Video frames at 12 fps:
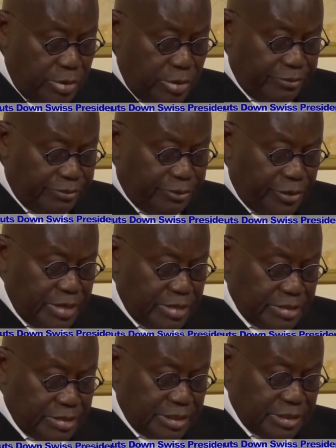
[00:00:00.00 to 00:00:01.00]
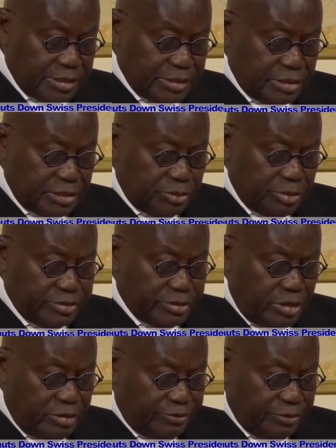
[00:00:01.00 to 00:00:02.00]
we have friends such as the Swiss
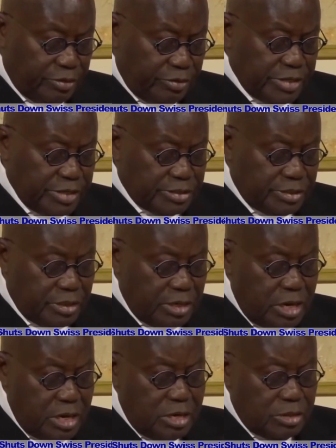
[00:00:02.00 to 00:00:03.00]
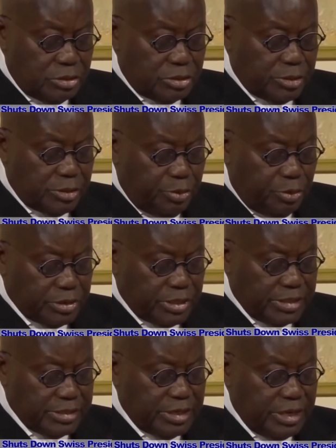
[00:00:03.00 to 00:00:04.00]
Confederation to support
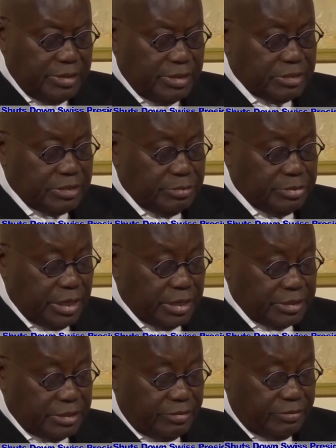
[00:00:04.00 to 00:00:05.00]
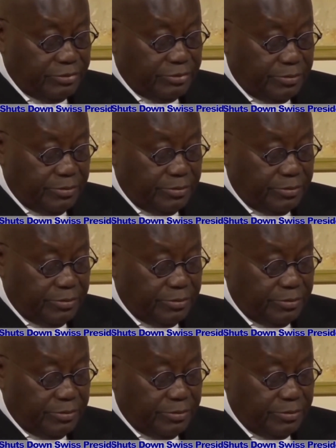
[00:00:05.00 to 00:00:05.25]
us in this objective.